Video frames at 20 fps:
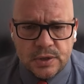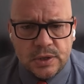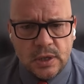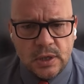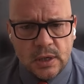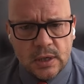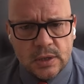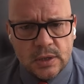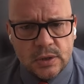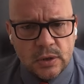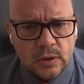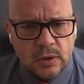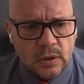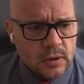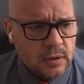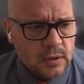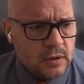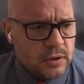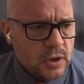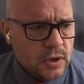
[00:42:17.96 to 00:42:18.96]
year took on
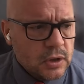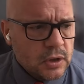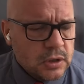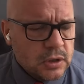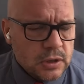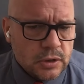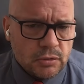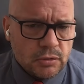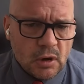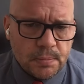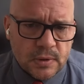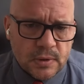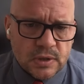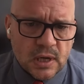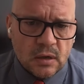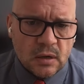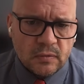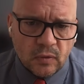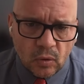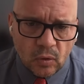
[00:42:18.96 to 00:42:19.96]
thirty-three percent
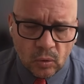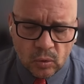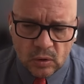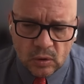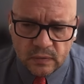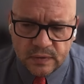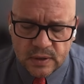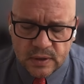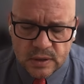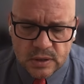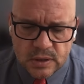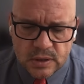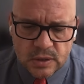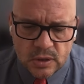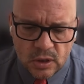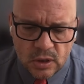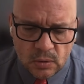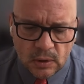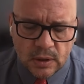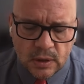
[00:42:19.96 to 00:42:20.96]
of all of its new
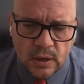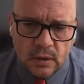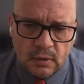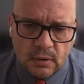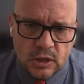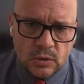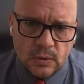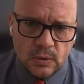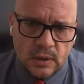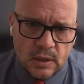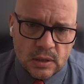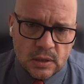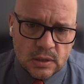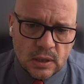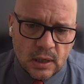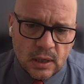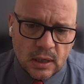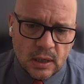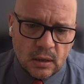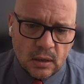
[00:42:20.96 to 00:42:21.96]
undergraduate
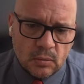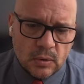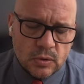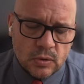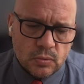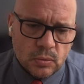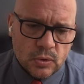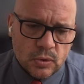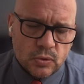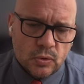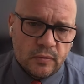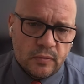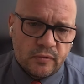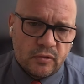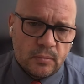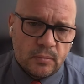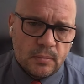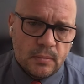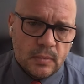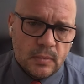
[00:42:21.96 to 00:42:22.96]
intake were, were drawn
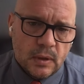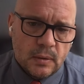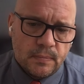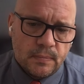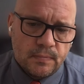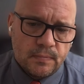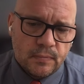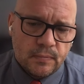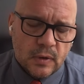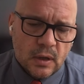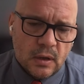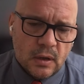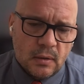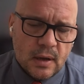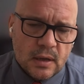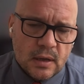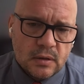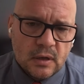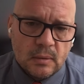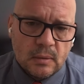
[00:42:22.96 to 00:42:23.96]
from um, uh,
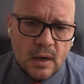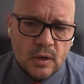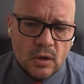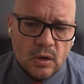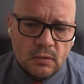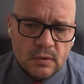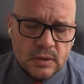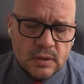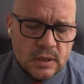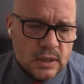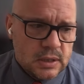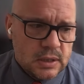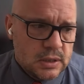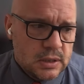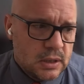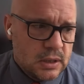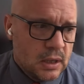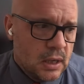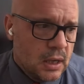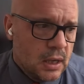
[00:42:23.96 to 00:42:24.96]
ethnic minorities,
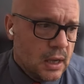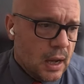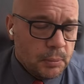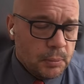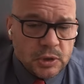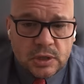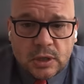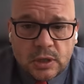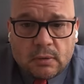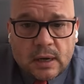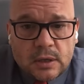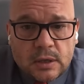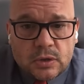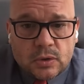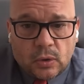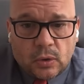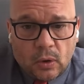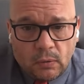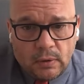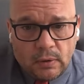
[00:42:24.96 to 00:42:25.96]
which is a great
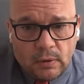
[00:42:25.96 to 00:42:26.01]
story.